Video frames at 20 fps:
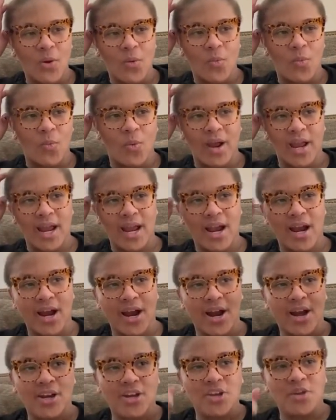
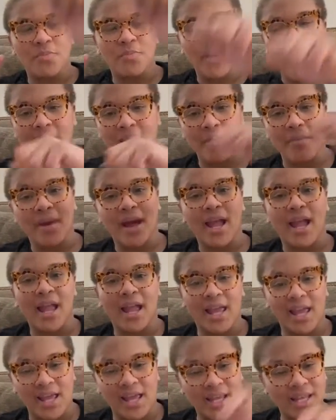where you paint by
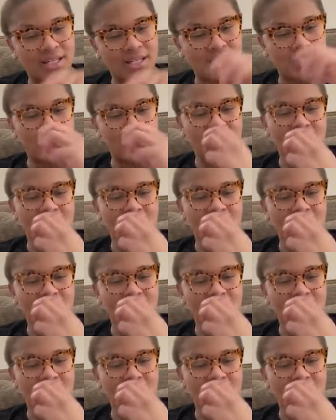hand,